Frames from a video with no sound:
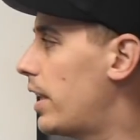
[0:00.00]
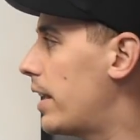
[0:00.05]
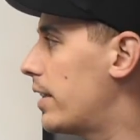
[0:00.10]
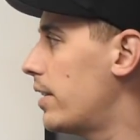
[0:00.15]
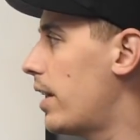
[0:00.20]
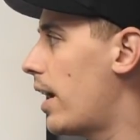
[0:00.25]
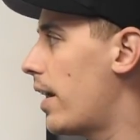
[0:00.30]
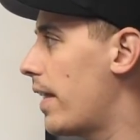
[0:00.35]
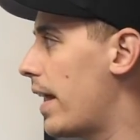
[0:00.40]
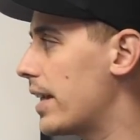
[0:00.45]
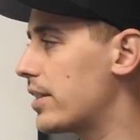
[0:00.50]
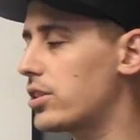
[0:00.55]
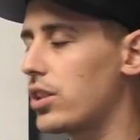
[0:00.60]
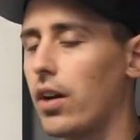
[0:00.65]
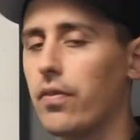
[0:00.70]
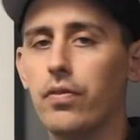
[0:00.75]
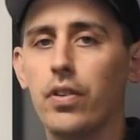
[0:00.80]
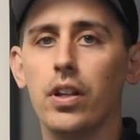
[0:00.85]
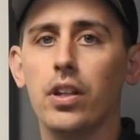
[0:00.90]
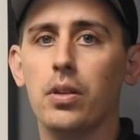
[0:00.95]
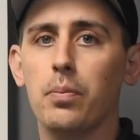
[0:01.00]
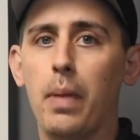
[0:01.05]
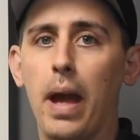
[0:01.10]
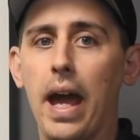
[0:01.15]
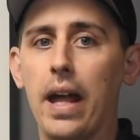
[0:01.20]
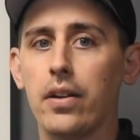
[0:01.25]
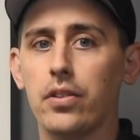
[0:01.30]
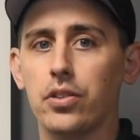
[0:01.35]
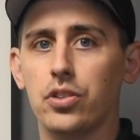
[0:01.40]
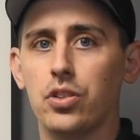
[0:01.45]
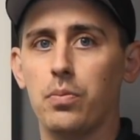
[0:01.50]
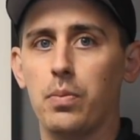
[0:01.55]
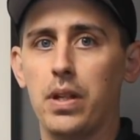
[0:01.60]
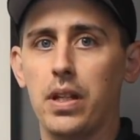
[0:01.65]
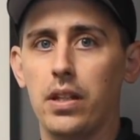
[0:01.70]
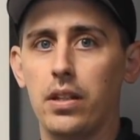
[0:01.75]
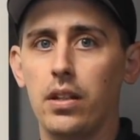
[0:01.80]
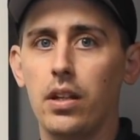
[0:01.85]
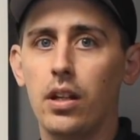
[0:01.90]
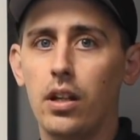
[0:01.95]
None of that stuff really matters to
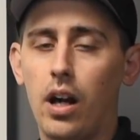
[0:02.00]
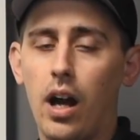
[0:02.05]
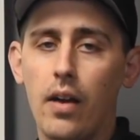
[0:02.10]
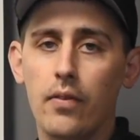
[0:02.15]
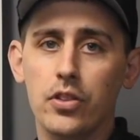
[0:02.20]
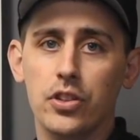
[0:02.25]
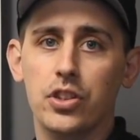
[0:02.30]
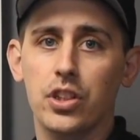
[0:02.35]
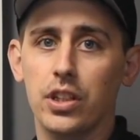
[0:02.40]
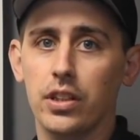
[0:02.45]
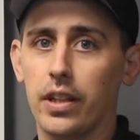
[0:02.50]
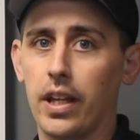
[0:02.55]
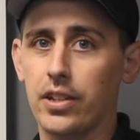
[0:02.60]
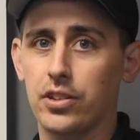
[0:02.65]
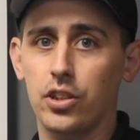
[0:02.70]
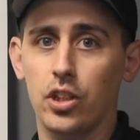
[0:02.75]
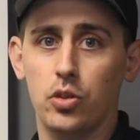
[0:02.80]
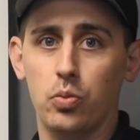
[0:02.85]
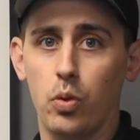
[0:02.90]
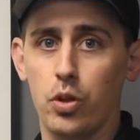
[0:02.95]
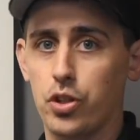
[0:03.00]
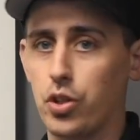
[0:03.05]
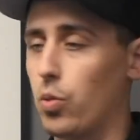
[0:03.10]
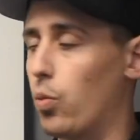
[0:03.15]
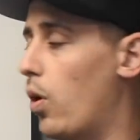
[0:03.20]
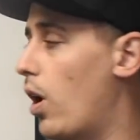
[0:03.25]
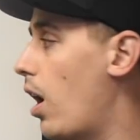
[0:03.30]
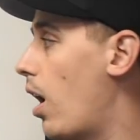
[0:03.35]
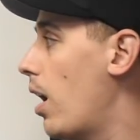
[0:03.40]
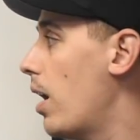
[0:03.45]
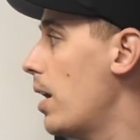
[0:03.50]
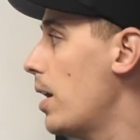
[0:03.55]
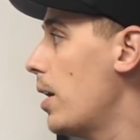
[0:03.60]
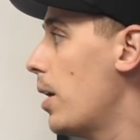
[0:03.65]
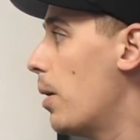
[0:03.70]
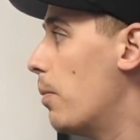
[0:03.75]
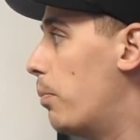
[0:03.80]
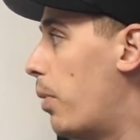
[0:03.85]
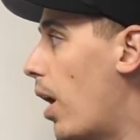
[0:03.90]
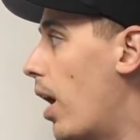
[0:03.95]
me, obviously, unless that's what you want.
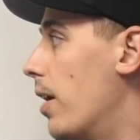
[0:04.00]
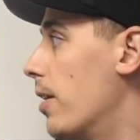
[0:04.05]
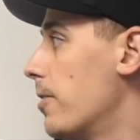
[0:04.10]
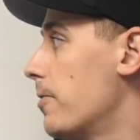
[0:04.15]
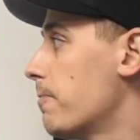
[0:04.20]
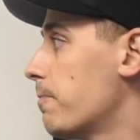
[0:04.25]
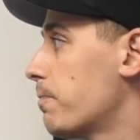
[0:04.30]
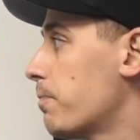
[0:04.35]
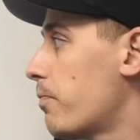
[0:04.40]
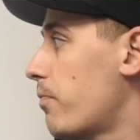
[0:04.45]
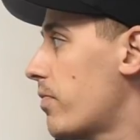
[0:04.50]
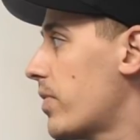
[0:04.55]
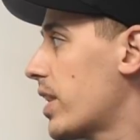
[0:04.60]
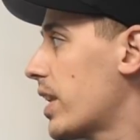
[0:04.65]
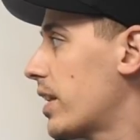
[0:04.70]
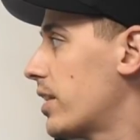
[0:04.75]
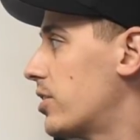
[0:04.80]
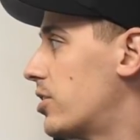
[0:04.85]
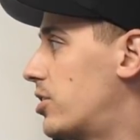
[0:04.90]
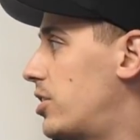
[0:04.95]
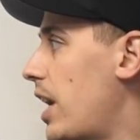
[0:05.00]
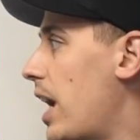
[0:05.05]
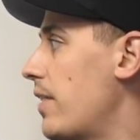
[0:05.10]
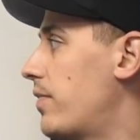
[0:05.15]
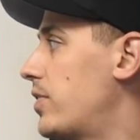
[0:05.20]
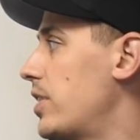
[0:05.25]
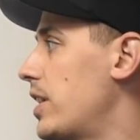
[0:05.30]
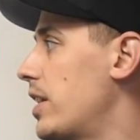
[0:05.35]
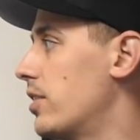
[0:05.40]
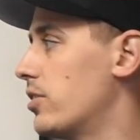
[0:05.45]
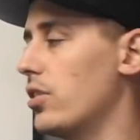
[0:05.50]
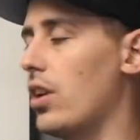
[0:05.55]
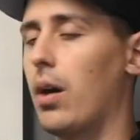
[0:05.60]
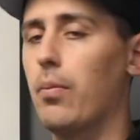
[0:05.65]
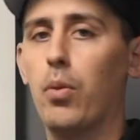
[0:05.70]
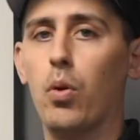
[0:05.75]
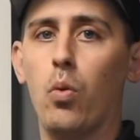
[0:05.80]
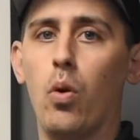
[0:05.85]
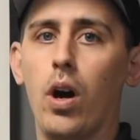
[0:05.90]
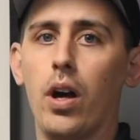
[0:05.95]
But safety is
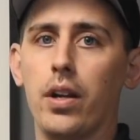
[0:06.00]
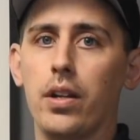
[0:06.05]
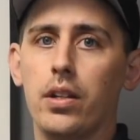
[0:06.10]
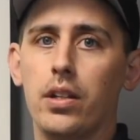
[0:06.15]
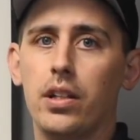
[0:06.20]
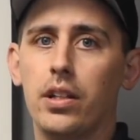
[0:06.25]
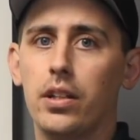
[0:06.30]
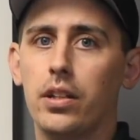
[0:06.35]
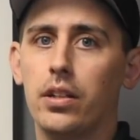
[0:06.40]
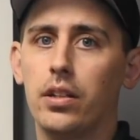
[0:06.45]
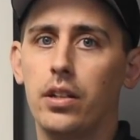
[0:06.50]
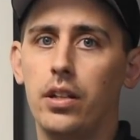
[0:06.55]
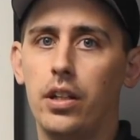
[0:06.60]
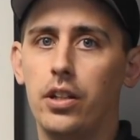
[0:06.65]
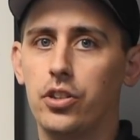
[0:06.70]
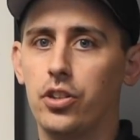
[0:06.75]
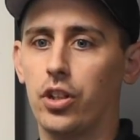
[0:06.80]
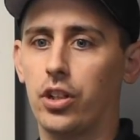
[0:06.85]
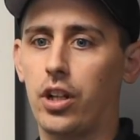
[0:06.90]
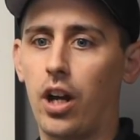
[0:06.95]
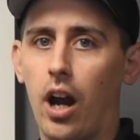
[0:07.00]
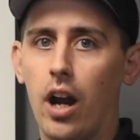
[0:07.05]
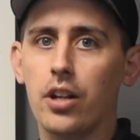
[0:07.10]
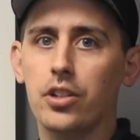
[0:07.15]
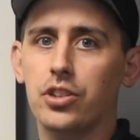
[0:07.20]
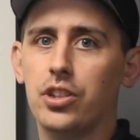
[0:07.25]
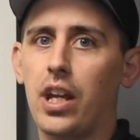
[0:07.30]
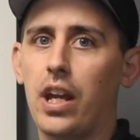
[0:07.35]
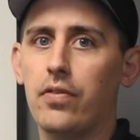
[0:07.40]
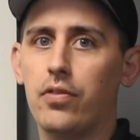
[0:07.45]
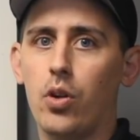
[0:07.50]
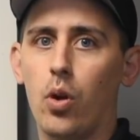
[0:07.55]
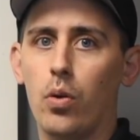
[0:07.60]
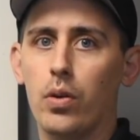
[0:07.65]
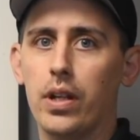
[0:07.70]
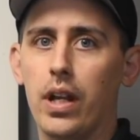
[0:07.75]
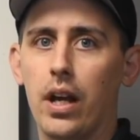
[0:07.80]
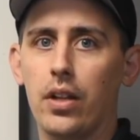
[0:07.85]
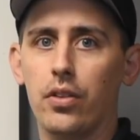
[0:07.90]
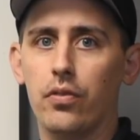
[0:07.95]
number one. Is your car safe
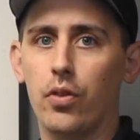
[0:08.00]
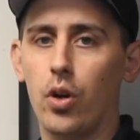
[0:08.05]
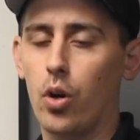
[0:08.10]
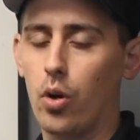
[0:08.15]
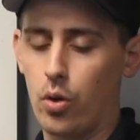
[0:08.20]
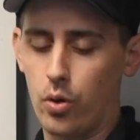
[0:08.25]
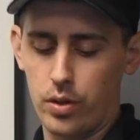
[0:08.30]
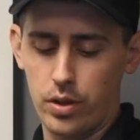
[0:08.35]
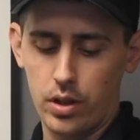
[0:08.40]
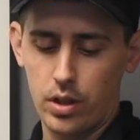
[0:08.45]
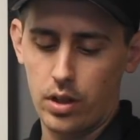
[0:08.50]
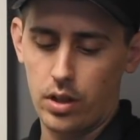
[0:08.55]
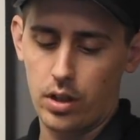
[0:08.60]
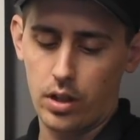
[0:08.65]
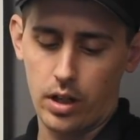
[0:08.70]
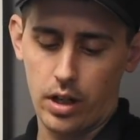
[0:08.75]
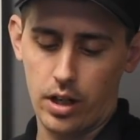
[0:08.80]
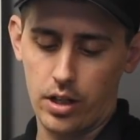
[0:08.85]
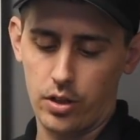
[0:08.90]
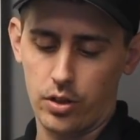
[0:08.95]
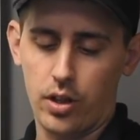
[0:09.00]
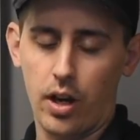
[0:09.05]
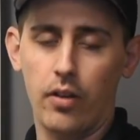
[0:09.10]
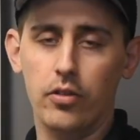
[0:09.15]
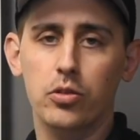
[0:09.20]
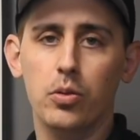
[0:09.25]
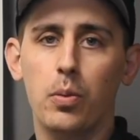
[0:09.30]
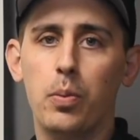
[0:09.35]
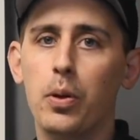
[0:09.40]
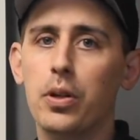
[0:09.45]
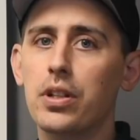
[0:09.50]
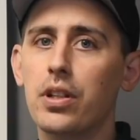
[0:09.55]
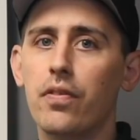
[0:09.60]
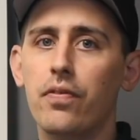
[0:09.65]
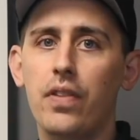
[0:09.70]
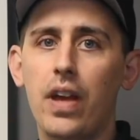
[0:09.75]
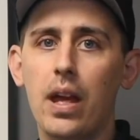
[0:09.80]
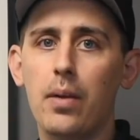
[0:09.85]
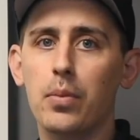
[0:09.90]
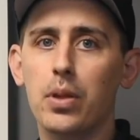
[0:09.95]
going down the road? Are you comfortable putting your
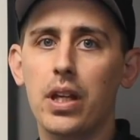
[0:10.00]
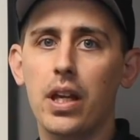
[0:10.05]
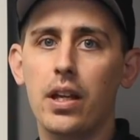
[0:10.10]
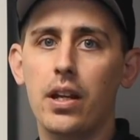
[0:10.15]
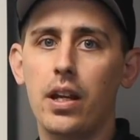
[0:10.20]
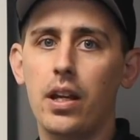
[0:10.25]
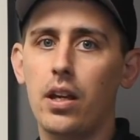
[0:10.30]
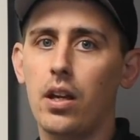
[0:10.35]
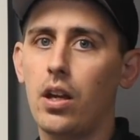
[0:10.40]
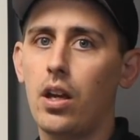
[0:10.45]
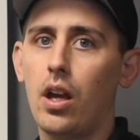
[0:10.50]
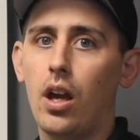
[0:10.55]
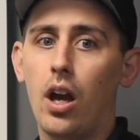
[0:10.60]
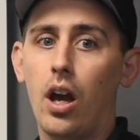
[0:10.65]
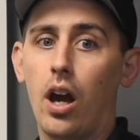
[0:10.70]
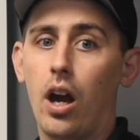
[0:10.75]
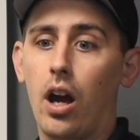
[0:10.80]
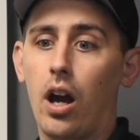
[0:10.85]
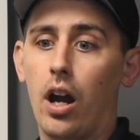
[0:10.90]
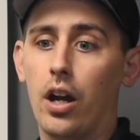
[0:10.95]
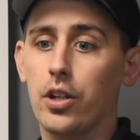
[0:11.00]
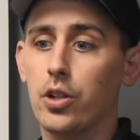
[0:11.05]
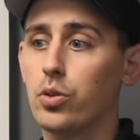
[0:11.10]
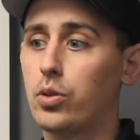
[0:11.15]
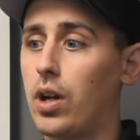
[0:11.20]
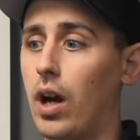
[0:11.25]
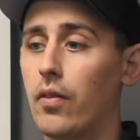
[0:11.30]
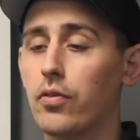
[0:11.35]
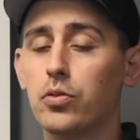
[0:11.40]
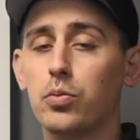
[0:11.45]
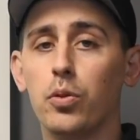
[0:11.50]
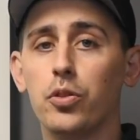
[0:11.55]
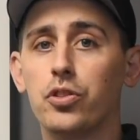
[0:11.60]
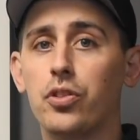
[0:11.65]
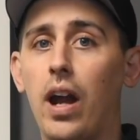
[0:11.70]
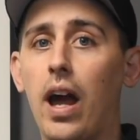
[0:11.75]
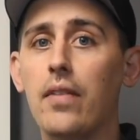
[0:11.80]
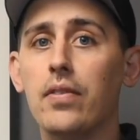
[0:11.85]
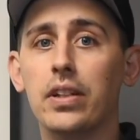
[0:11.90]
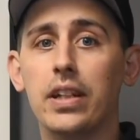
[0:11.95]
family in it? Are you comfortable
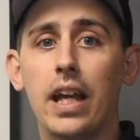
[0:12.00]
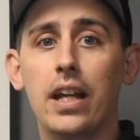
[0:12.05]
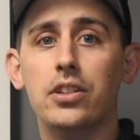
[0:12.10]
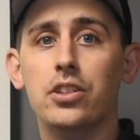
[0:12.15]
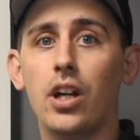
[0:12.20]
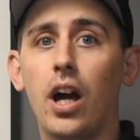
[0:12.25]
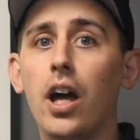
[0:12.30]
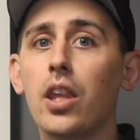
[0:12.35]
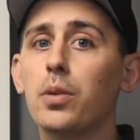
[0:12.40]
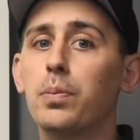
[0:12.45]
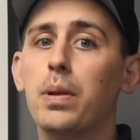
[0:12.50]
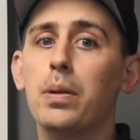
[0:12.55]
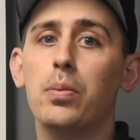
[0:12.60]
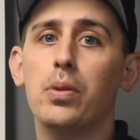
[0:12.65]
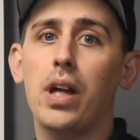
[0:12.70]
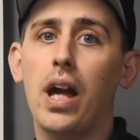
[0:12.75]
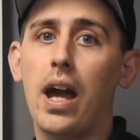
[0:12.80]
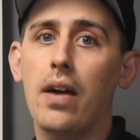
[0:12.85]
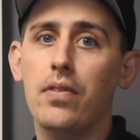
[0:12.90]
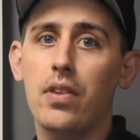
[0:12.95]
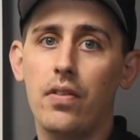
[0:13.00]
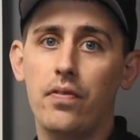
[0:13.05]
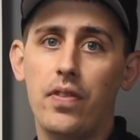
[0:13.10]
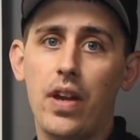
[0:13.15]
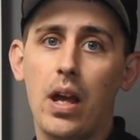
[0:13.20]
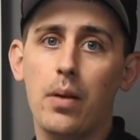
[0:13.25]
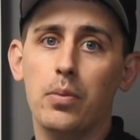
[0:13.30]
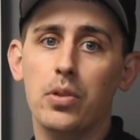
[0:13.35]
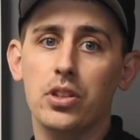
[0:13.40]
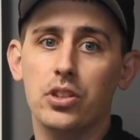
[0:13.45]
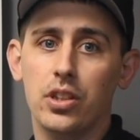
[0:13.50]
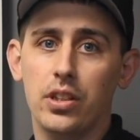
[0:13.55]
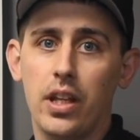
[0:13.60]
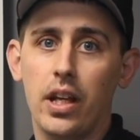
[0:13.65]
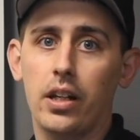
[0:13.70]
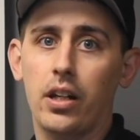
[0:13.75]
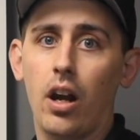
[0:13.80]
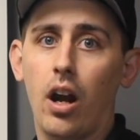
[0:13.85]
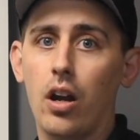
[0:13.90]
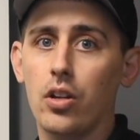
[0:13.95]
driving next to other people that have their families in
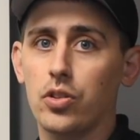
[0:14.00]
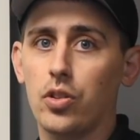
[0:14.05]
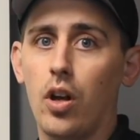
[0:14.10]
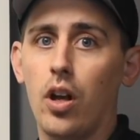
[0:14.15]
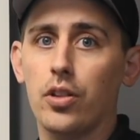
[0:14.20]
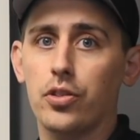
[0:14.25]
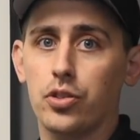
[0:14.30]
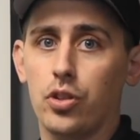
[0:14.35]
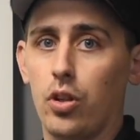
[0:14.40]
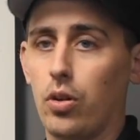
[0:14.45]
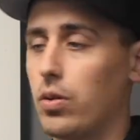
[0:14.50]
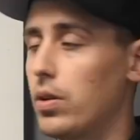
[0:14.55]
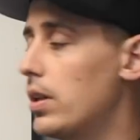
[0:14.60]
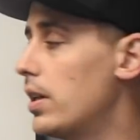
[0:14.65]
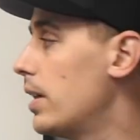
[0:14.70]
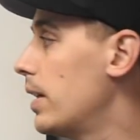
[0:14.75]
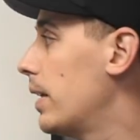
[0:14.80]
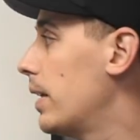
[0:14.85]
their cars also?